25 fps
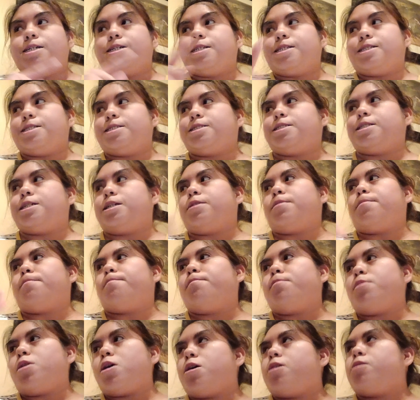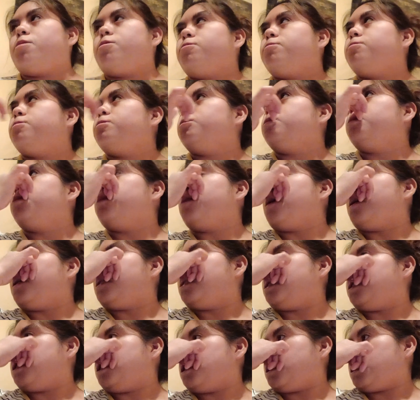He said tomorrow, so I
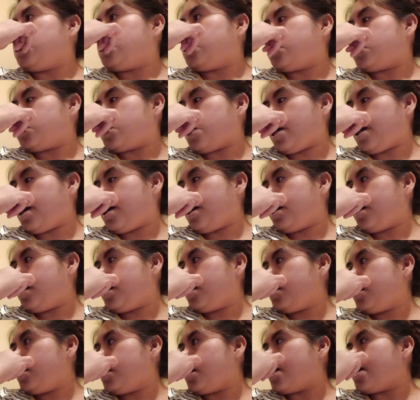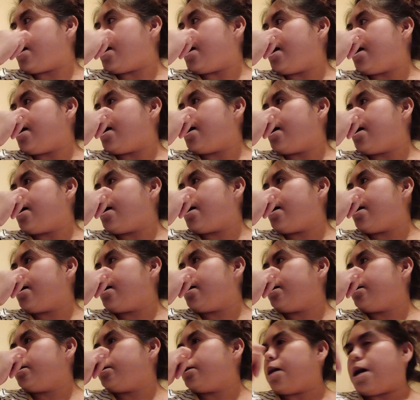said okay
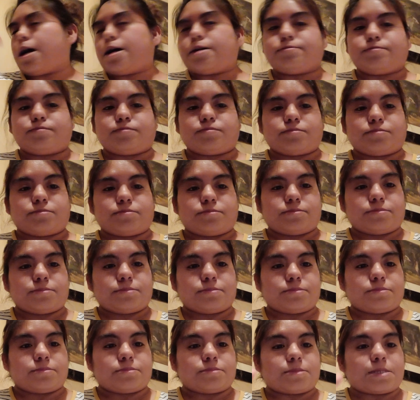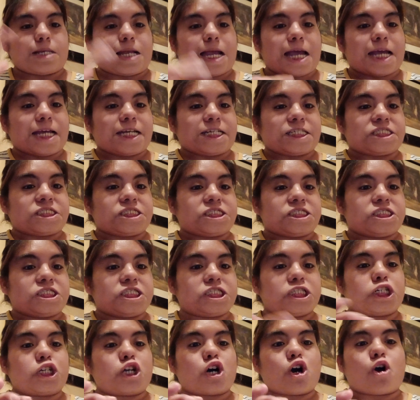and yeah. I
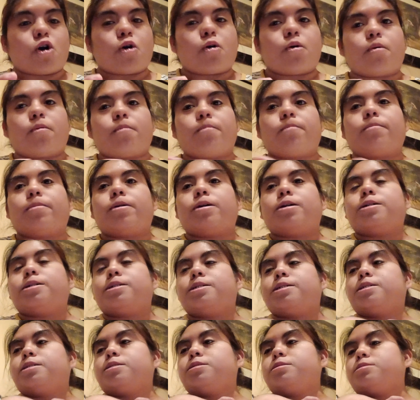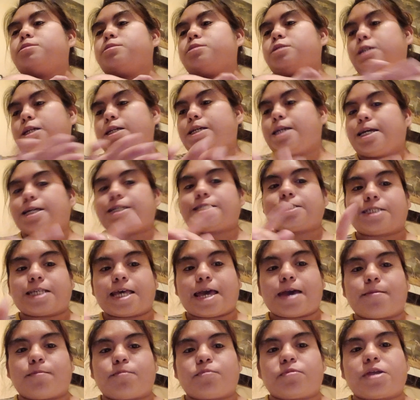stood home day,
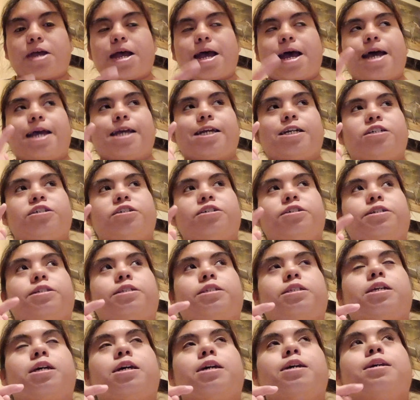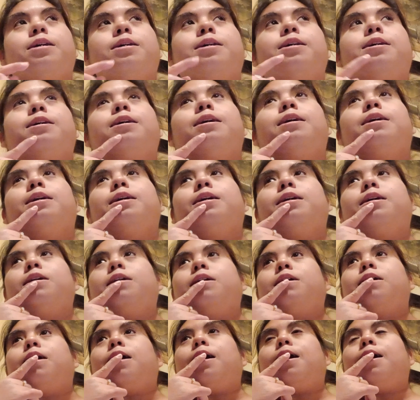except that I cooked
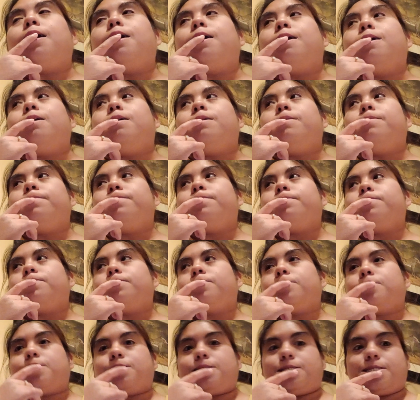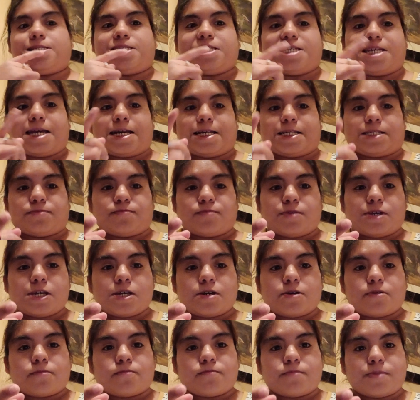um diez
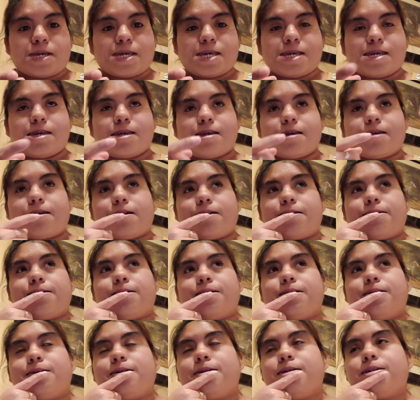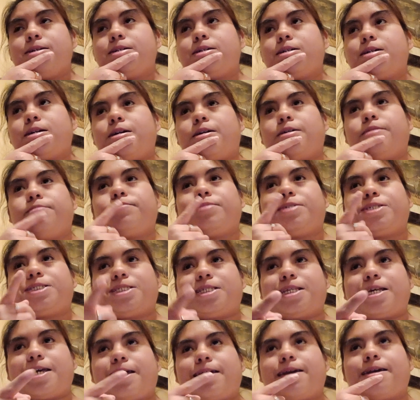meal meat um
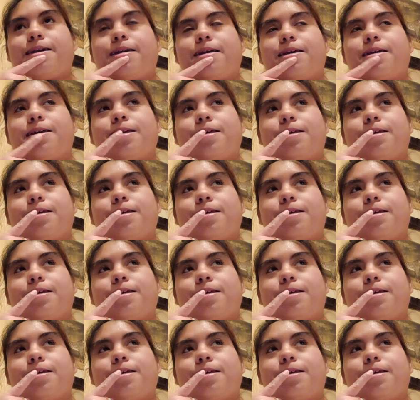bistec